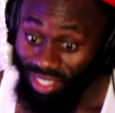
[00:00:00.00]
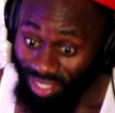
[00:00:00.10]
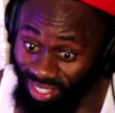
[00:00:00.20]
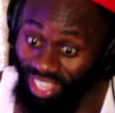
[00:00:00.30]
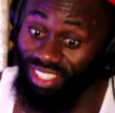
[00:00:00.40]

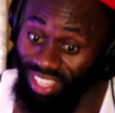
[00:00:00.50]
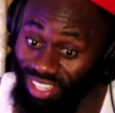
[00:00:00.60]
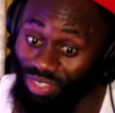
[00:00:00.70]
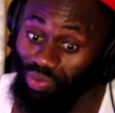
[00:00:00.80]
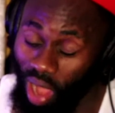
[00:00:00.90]
This is
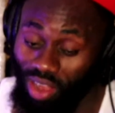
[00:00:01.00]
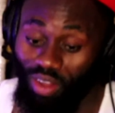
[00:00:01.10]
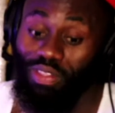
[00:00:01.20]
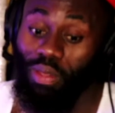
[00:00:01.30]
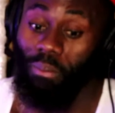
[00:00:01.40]
one
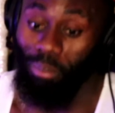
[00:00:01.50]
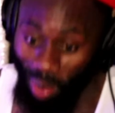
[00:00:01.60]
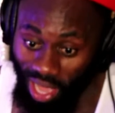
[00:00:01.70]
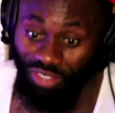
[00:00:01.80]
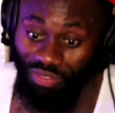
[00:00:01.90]
of the
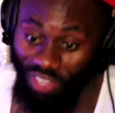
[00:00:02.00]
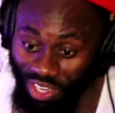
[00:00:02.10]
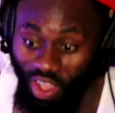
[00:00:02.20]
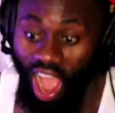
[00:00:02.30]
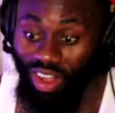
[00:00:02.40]
best
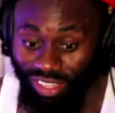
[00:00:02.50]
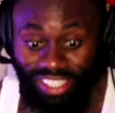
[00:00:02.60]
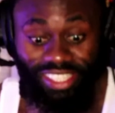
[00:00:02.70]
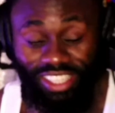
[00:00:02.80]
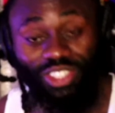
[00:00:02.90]
videos I done
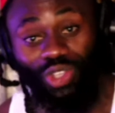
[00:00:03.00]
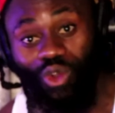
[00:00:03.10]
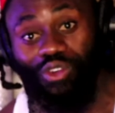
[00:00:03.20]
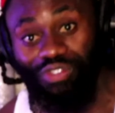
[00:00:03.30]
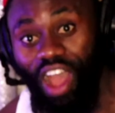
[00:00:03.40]
seen
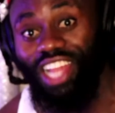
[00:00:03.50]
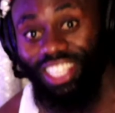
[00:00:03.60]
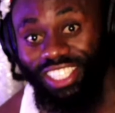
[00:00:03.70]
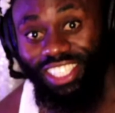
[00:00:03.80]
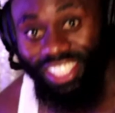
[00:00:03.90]
so far
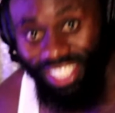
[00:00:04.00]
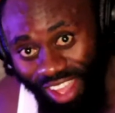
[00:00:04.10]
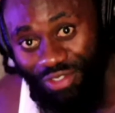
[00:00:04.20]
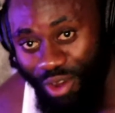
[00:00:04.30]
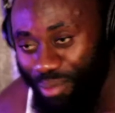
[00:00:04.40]
this year
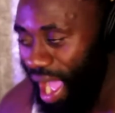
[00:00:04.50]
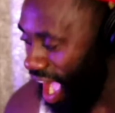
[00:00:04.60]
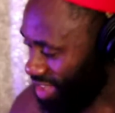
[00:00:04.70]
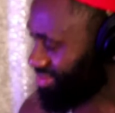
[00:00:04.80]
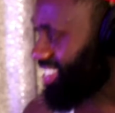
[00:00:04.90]
from
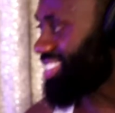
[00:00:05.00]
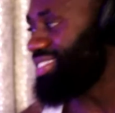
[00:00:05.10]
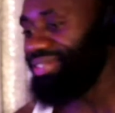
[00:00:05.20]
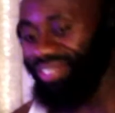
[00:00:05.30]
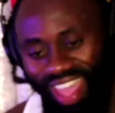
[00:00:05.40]
Africa,
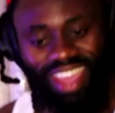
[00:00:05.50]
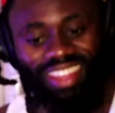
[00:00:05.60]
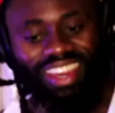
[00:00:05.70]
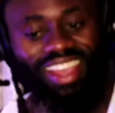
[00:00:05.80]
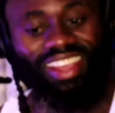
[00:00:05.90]
man.
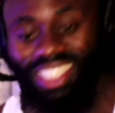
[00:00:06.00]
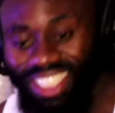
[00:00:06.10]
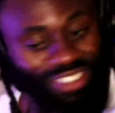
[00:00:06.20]
This